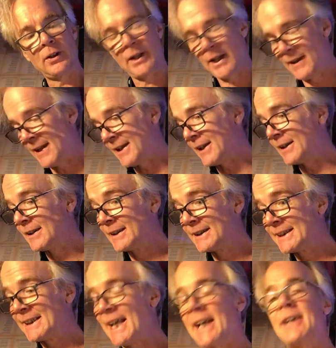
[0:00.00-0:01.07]
and then a
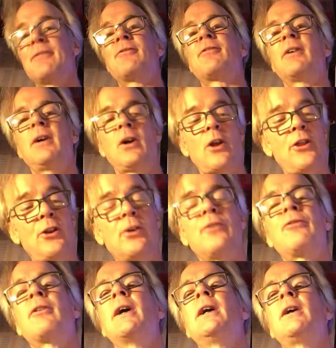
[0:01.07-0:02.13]
second fret, or 3rd
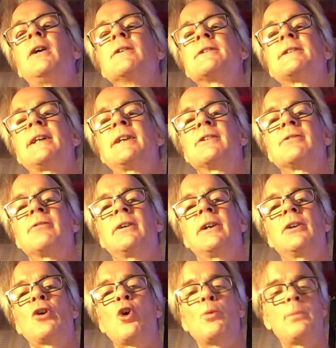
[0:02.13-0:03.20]
fret on the 2nd string,
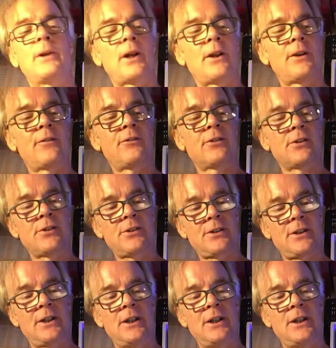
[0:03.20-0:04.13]
and open on the 1st.